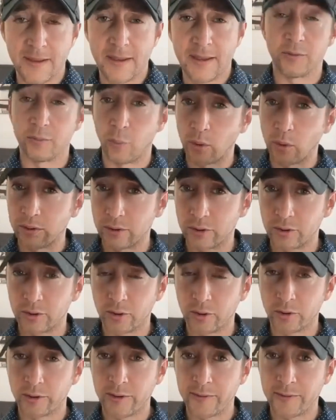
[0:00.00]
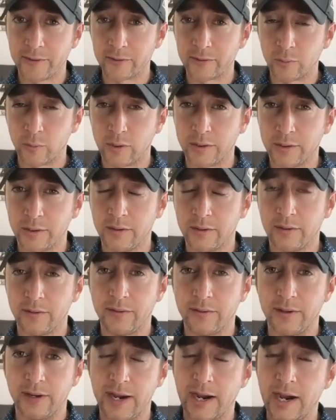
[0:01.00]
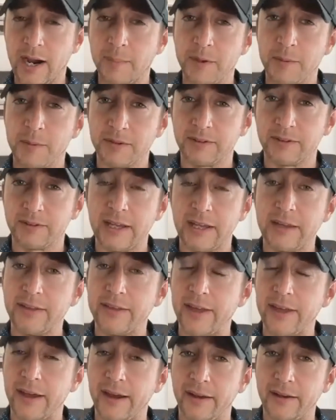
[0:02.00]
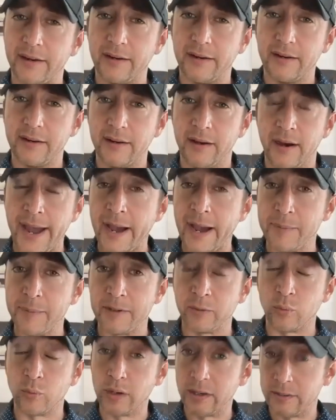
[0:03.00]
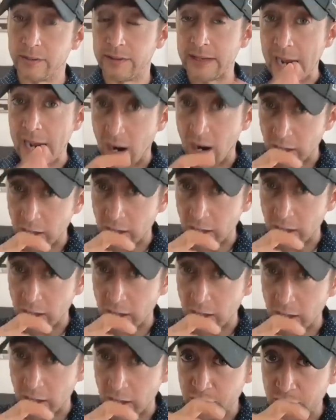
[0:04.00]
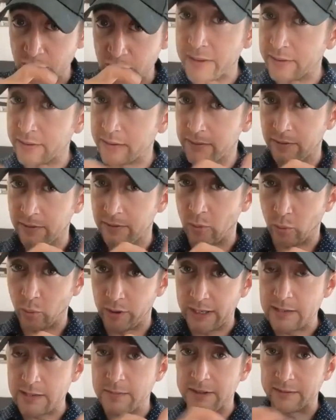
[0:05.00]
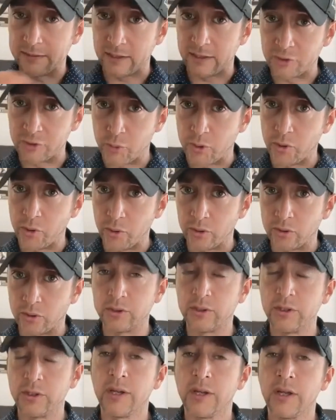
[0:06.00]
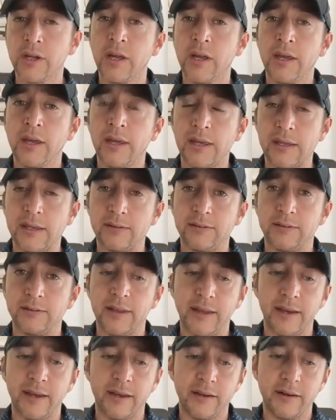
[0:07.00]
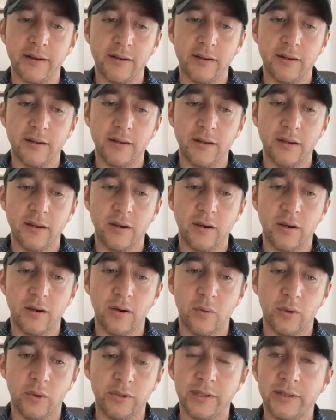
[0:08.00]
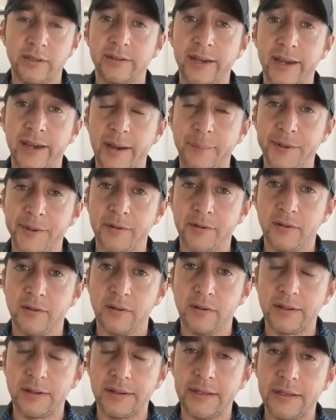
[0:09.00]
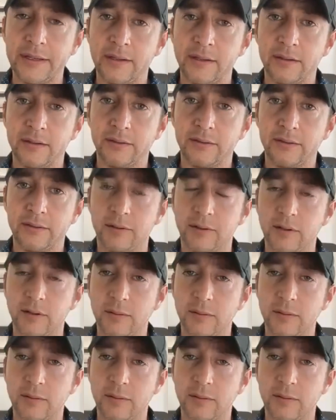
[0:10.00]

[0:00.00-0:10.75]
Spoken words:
Spoiler alert on this one, the common mistake that happens with the entrepreneurial myth, the word E means entrepreneurial, is that what tends to happen is